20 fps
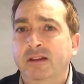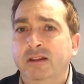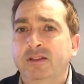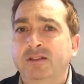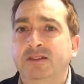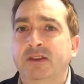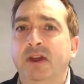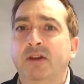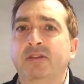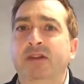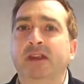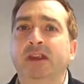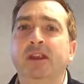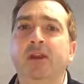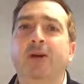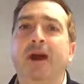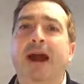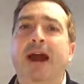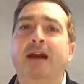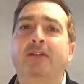so that
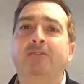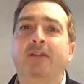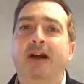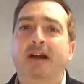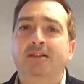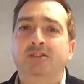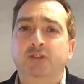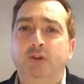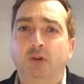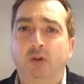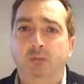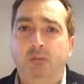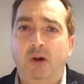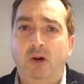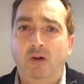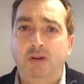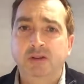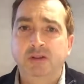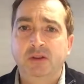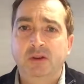you have that
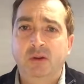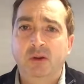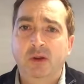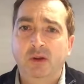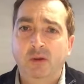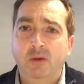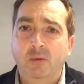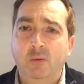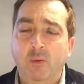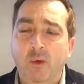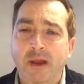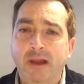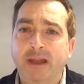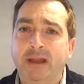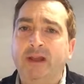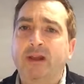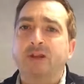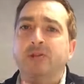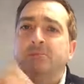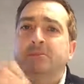toolbox when
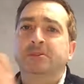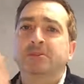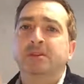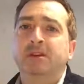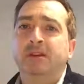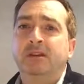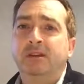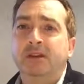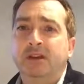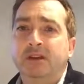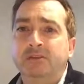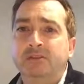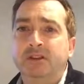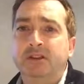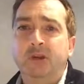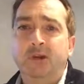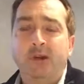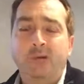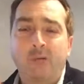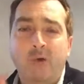it comes to
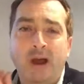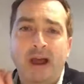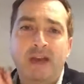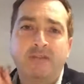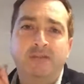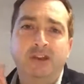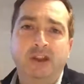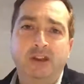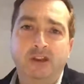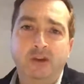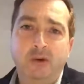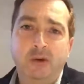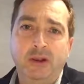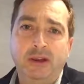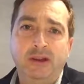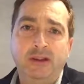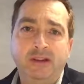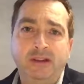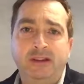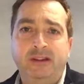doing whatever you're
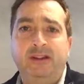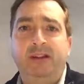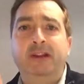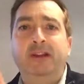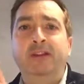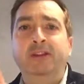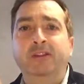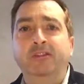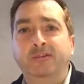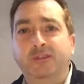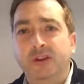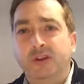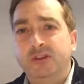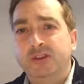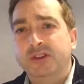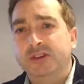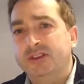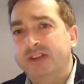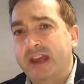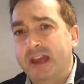doing in the
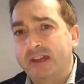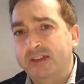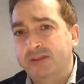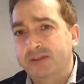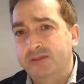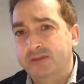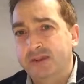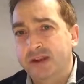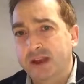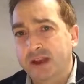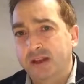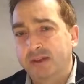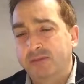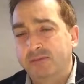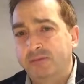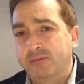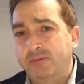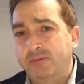future stage 3.